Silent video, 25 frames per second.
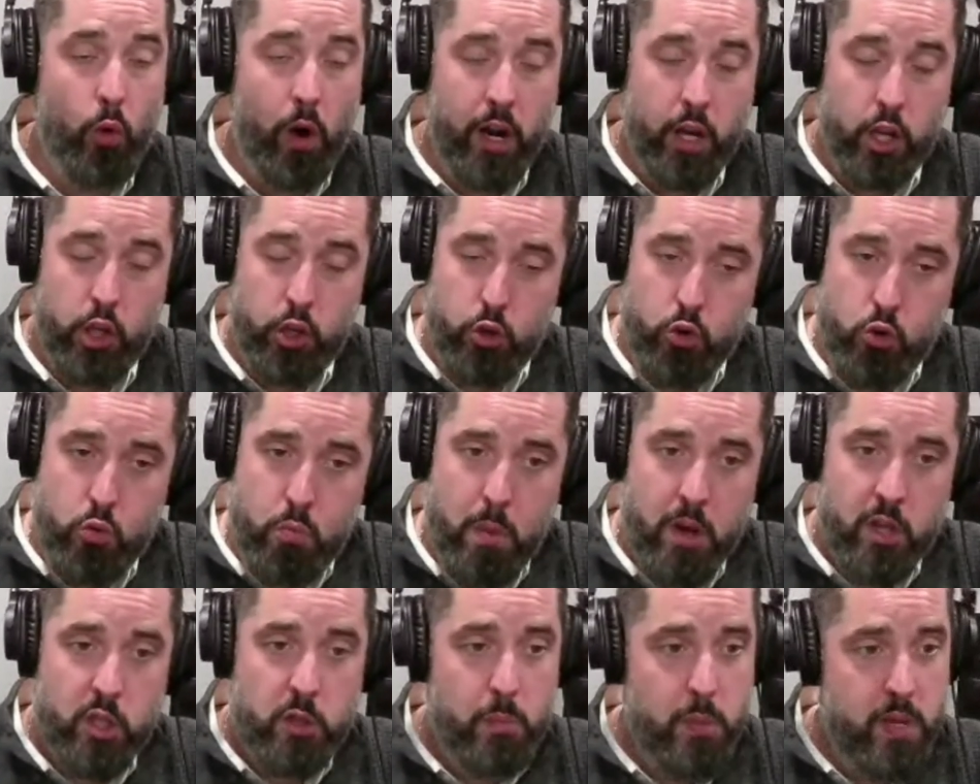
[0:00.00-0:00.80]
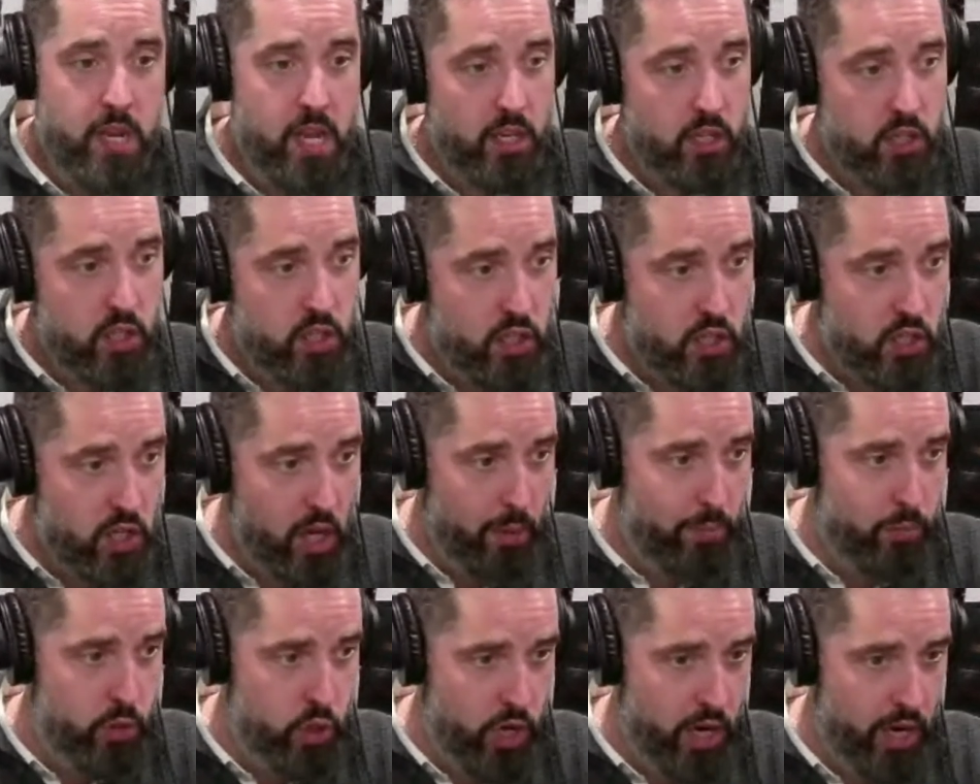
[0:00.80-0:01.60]
Right? You must be a
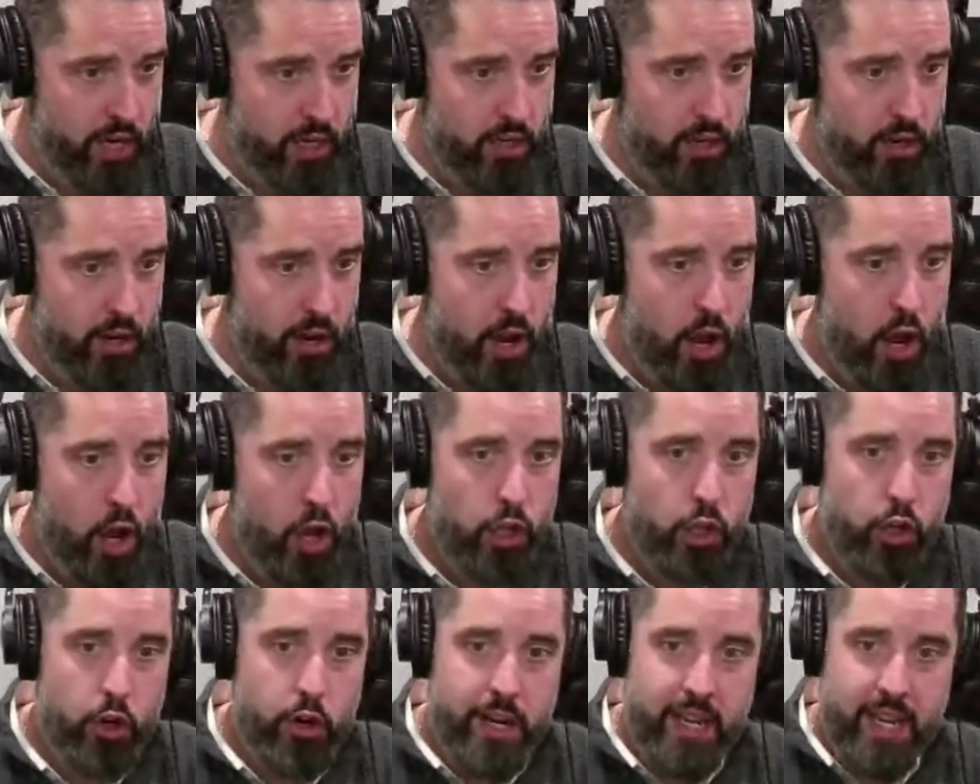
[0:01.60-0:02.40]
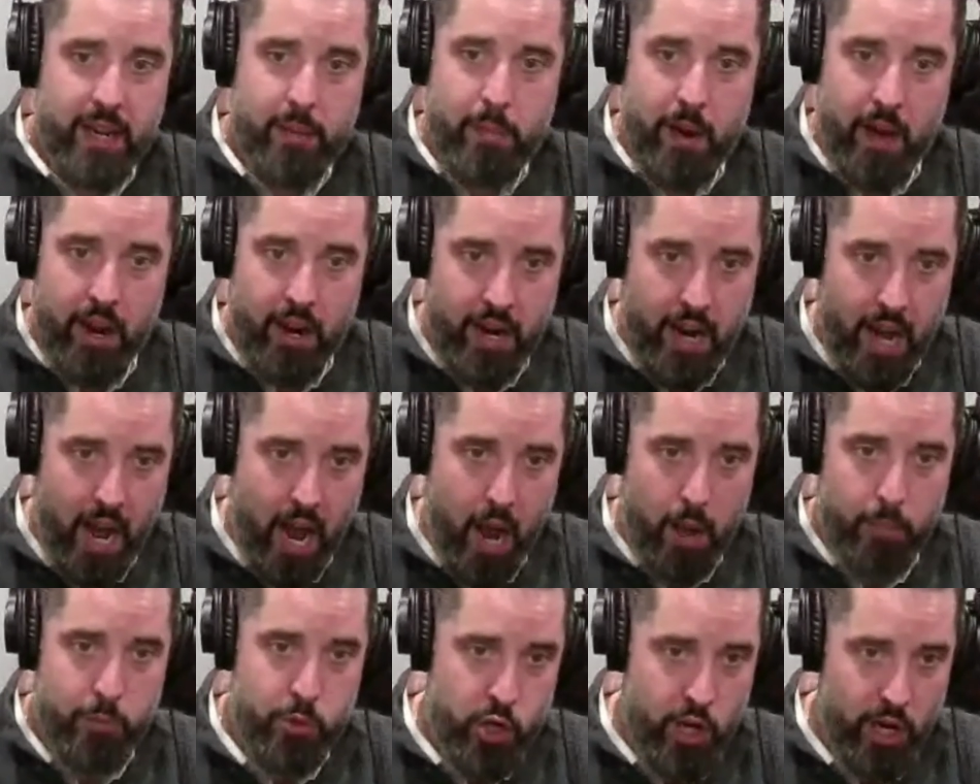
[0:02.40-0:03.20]
subject learning about
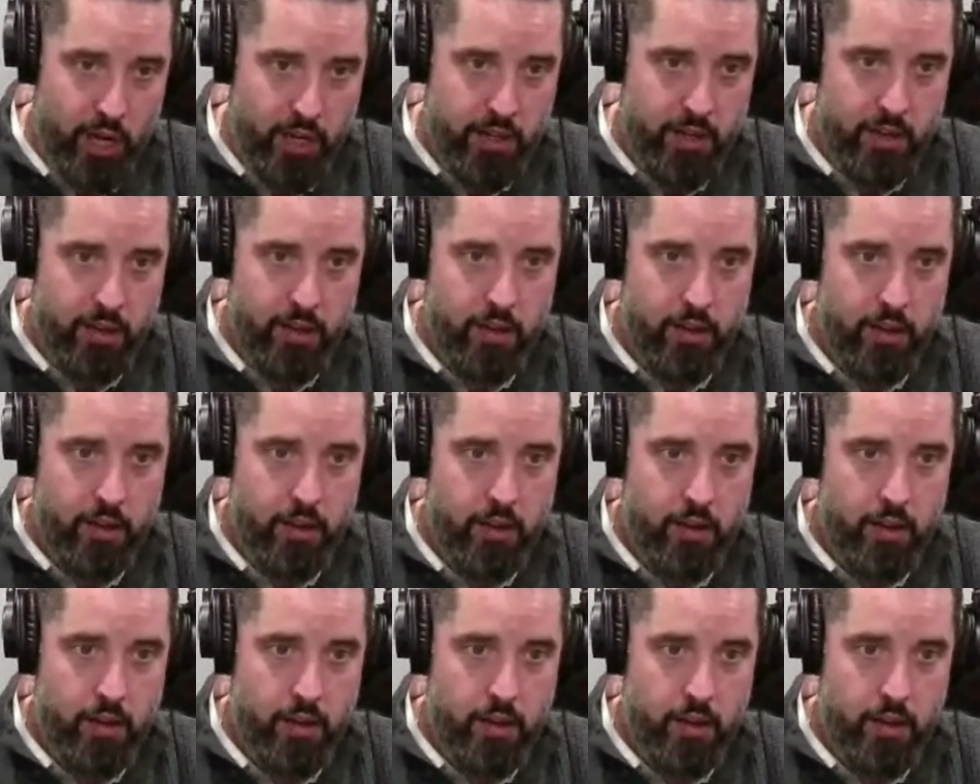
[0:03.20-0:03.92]
an object.